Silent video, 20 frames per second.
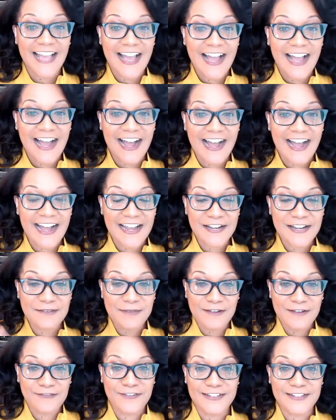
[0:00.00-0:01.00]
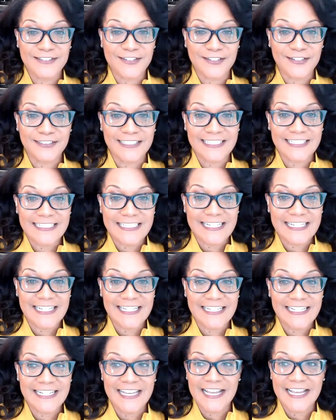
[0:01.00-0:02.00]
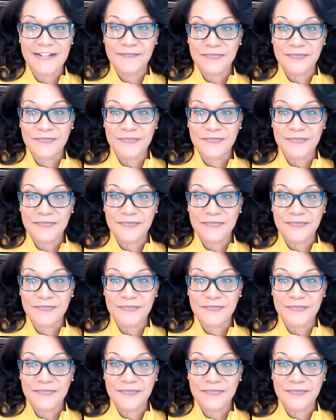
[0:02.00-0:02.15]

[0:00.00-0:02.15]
hi to my friends on LinkedIn.